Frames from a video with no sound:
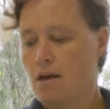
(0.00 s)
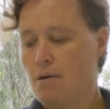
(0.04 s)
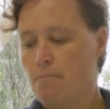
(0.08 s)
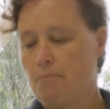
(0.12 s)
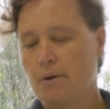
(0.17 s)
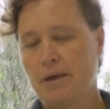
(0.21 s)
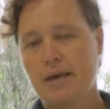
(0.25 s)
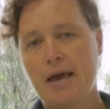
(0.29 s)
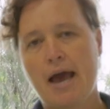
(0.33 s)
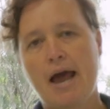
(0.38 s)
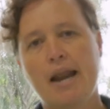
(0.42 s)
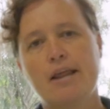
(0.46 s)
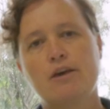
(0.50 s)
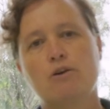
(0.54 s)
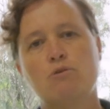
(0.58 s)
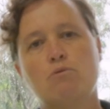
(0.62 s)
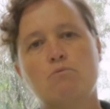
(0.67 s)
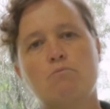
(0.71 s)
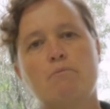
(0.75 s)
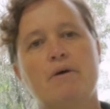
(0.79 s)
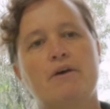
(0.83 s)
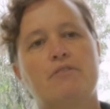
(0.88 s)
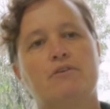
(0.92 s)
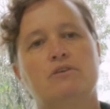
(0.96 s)
Mechanical
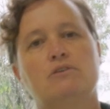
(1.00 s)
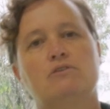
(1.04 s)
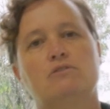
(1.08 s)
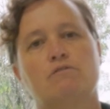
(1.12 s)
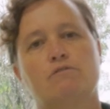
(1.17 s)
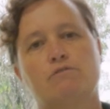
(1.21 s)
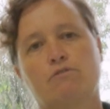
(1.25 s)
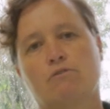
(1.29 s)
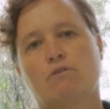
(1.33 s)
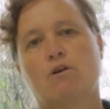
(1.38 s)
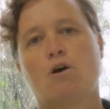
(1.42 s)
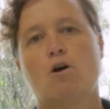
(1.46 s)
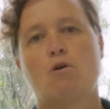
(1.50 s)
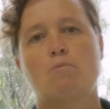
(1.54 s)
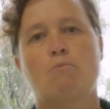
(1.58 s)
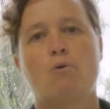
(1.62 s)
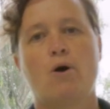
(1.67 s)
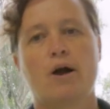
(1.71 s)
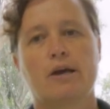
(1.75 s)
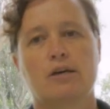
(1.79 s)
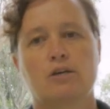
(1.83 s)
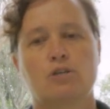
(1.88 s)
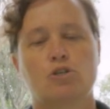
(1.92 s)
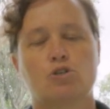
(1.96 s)
methods of Varroa
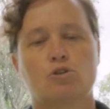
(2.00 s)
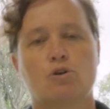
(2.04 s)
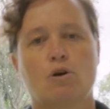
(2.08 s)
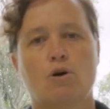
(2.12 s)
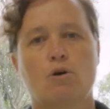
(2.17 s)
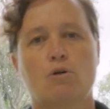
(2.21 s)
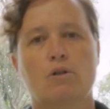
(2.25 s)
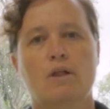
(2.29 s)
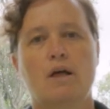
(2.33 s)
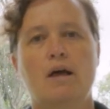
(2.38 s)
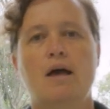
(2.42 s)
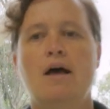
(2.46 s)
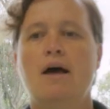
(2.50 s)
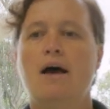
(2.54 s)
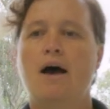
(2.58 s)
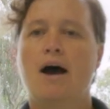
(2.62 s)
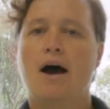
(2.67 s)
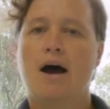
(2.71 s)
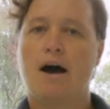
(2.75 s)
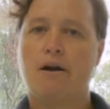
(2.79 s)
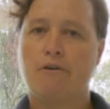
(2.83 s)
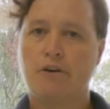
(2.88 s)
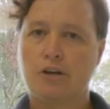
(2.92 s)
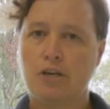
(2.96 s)
mite control
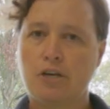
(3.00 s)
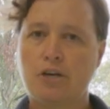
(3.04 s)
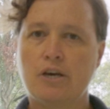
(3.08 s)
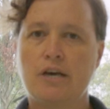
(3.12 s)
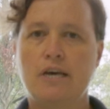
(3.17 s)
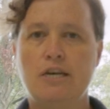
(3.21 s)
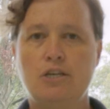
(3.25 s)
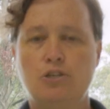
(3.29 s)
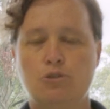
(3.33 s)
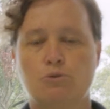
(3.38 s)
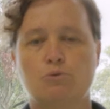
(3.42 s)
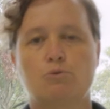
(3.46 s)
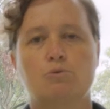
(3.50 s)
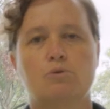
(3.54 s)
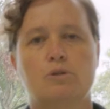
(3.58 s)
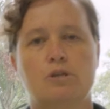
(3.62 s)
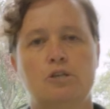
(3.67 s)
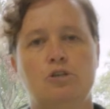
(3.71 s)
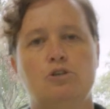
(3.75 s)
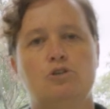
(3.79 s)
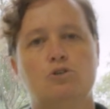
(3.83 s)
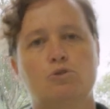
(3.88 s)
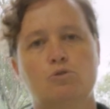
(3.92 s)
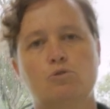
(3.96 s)
are a key tool
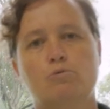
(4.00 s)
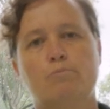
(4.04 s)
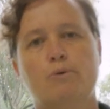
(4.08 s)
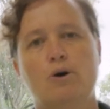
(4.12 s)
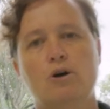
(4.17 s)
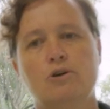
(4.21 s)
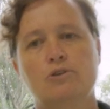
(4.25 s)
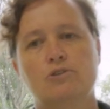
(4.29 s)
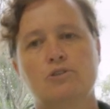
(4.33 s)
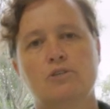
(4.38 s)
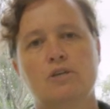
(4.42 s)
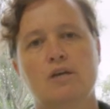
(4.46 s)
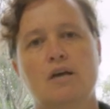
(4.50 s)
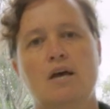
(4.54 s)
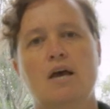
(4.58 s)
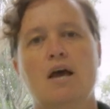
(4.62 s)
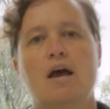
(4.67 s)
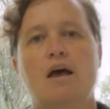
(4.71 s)
in your toolbox.